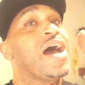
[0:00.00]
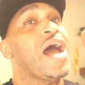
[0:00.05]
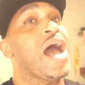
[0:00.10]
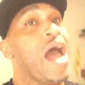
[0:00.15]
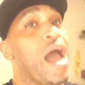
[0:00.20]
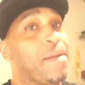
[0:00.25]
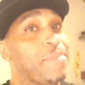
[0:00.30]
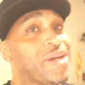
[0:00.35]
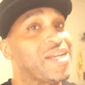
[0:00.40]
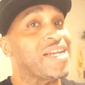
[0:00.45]

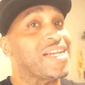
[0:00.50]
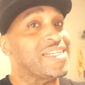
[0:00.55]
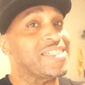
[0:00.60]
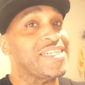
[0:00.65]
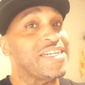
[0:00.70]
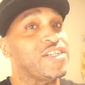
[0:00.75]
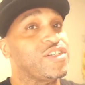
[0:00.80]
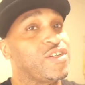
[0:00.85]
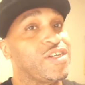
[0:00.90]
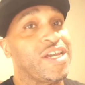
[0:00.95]
I'm gonna
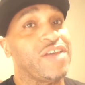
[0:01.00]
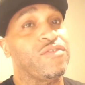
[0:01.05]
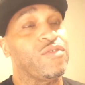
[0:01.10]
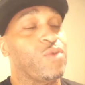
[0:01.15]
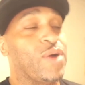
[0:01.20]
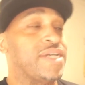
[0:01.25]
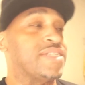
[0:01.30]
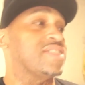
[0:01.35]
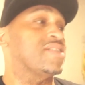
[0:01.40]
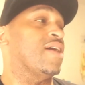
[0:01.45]
continue to give
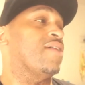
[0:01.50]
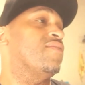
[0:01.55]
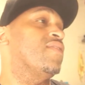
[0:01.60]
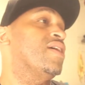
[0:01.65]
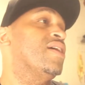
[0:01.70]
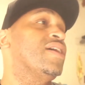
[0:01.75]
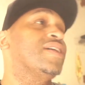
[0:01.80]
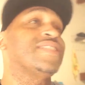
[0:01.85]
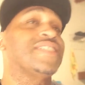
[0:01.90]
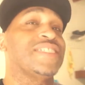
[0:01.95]
away stuff,
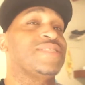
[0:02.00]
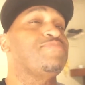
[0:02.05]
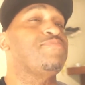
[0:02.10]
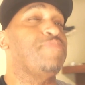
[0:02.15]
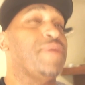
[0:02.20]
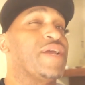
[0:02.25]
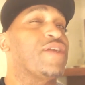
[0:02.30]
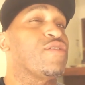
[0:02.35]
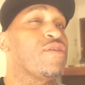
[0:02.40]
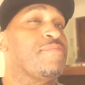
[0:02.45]
just
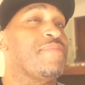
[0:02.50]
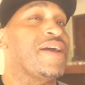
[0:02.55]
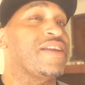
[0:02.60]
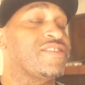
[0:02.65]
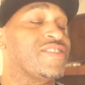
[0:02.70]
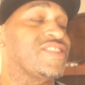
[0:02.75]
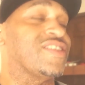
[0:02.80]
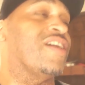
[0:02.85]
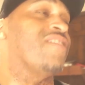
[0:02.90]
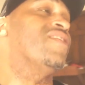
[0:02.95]
bigger and
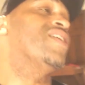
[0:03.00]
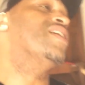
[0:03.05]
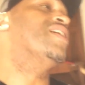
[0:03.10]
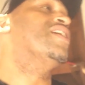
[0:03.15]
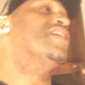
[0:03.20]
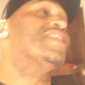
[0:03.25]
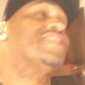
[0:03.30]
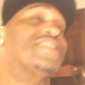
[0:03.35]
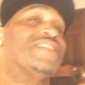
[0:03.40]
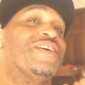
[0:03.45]
better stuff.
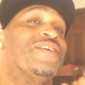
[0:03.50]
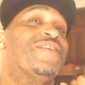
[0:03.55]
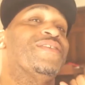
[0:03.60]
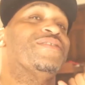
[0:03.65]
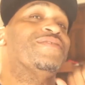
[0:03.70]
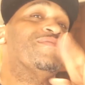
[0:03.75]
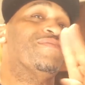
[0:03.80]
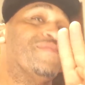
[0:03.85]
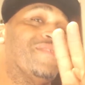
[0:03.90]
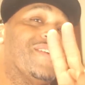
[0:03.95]
So
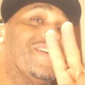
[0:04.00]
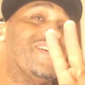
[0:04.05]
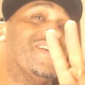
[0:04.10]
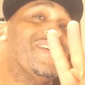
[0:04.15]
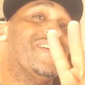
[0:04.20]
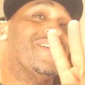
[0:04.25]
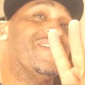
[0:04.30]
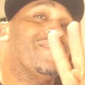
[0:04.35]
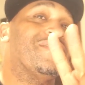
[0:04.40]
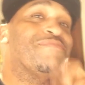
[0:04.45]

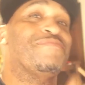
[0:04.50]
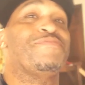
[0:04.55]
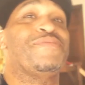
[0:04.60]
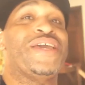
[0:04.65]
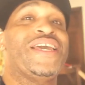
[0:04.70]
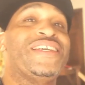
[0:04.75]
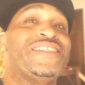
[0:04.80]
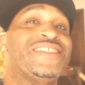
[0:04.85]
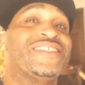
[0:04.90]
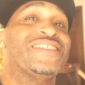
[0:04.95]

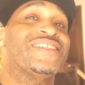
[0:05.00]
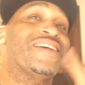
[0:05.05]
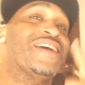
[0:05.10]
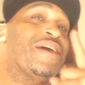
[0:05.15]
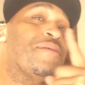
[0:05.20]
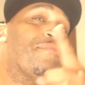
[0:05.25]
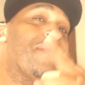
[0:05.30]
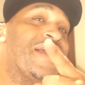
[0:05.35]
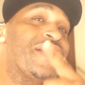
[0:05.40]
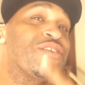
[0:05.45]
peace,
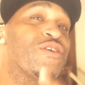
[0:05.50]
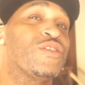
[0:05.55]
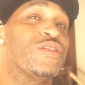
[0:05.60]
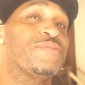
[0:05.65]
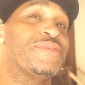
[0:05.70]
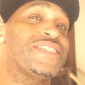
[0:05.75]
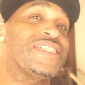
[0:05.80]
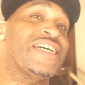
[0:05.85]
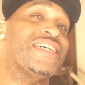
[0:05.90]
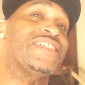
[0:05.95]
and make no
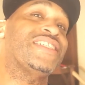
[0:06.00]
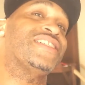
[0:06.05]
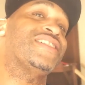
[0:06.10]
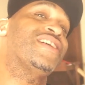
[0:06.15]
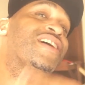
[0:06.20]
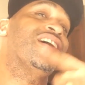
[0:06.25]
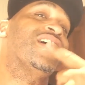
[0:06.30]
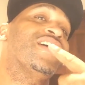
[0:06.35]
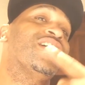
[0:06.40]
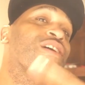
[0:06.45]
limitation
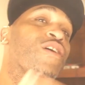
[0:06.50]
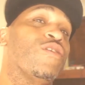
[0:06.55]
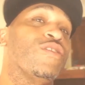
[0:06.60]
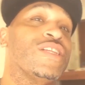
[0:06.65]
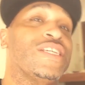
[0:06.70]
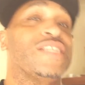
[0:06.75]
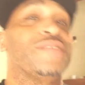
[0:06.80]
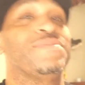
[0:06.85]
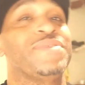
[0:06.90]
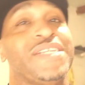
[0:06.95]
your
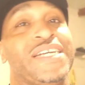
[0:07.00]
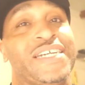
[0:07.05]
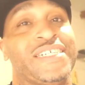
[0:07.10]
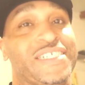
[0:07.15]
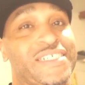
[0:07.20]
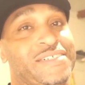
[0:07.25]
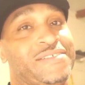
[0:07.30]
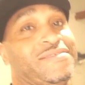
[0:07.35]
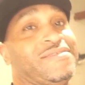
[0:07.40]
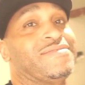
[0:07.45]
only
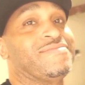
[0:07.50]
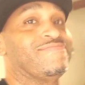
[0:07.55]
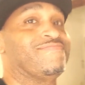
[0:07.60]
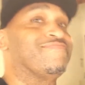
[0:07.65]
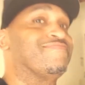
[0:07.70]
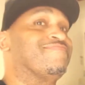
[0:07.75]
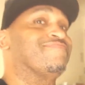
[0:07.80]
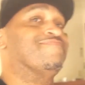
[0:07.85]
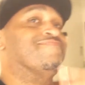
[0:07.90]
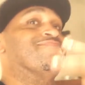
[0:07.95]
limitation.
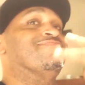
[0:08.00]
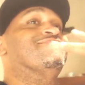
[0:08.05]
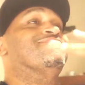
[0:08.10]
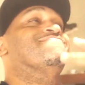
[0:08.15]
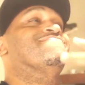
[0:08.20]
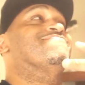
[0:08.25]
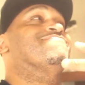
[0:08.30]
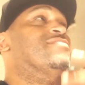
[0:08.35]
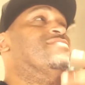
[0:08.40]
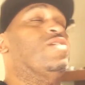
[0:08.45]

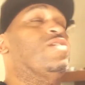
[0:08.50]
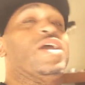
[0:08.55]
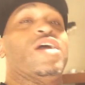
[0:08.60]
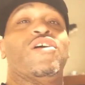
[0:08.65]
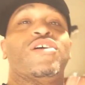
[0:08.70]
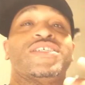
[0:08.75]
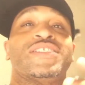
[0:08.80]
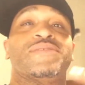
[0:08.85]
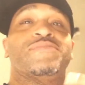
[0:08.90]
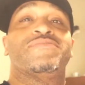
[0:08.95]
Oh wait,
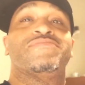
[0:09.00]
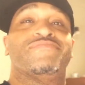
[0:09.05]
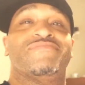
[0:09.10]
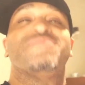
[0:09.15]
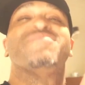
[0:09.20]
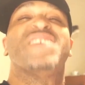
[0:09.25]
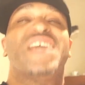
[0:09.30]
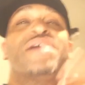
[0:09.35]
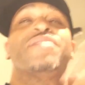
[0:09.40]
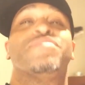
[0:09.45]
what is it?
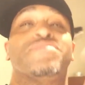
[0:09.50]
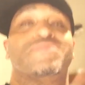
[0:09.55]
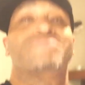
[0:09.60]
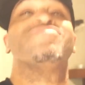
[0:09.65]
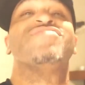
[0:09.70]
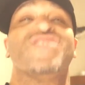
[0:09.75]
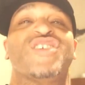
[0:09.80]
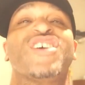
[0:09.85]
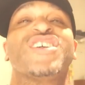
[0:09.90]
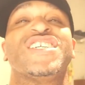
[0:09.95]
yeah,
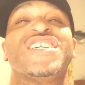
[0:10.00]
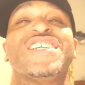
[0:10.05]
talk to you